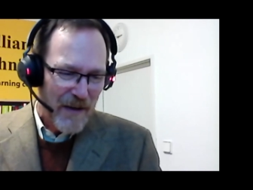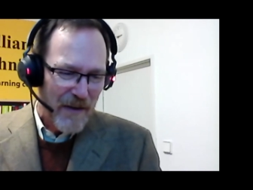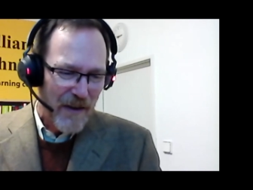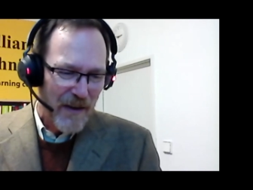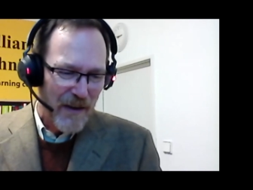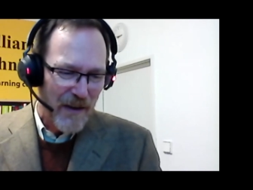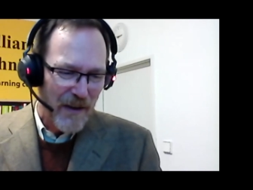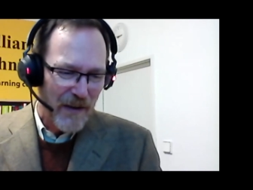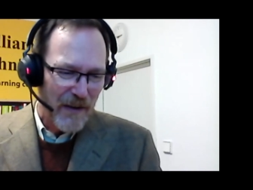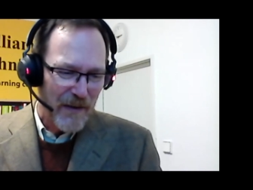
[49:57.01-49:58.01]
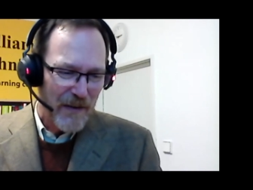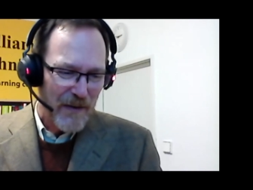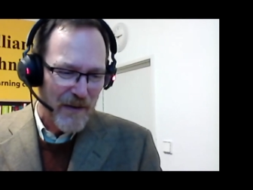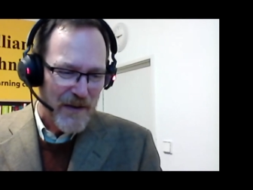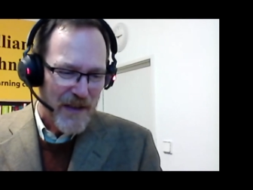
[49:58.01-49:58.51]
the
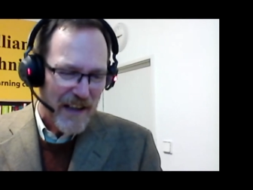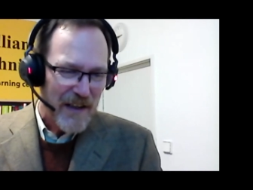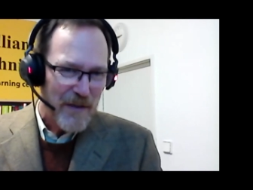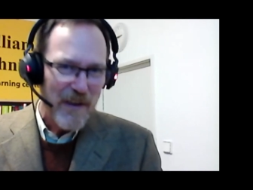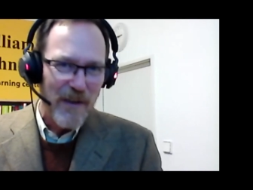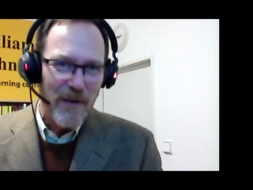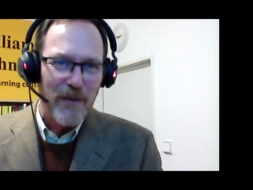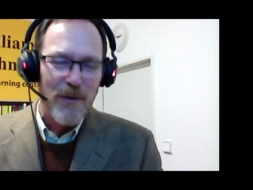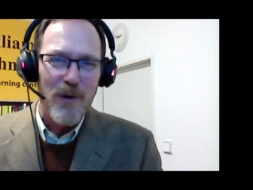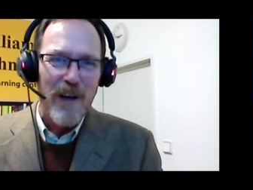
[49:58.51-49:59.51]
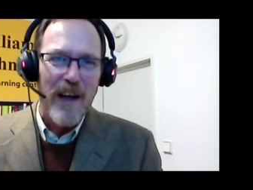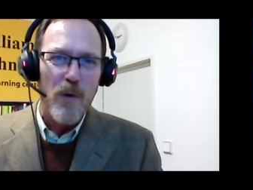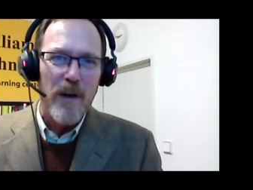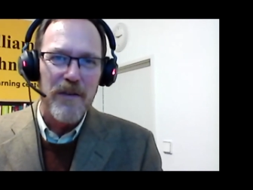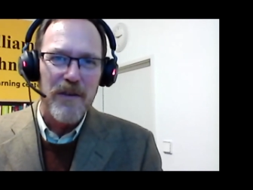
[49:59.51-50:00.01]
second middle school I
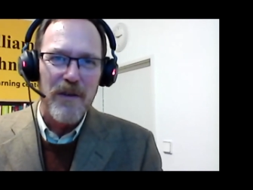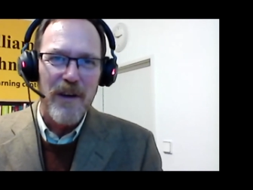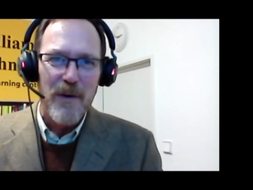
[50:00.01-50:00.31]
went to, there